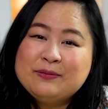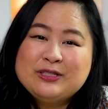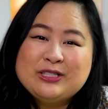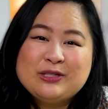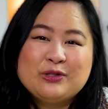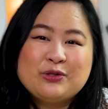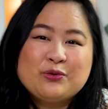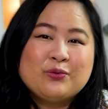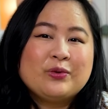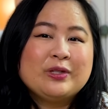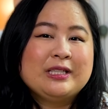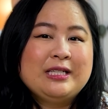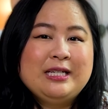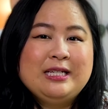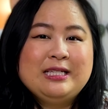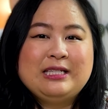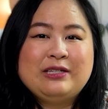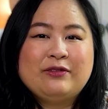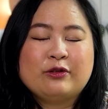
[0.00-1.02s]
so it's really
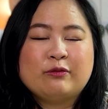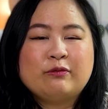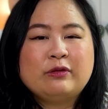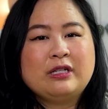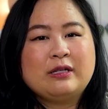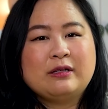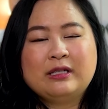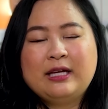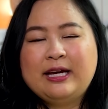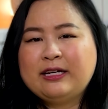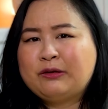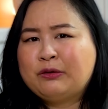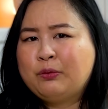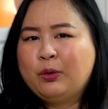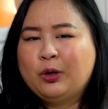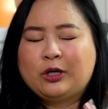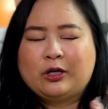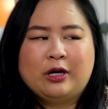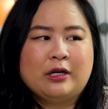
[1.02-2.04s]
easy for me to like
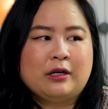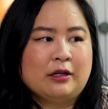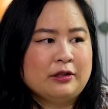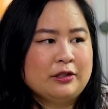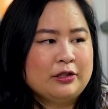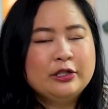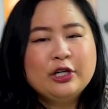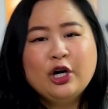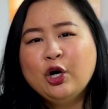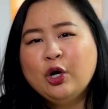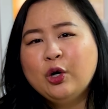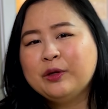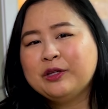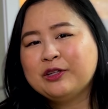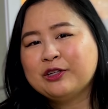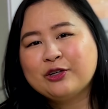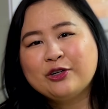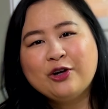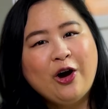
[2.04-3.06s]
work on the go in
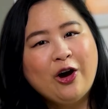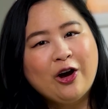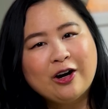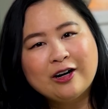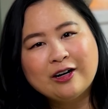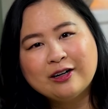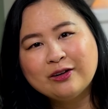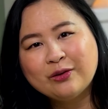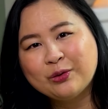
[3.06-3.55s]
the car,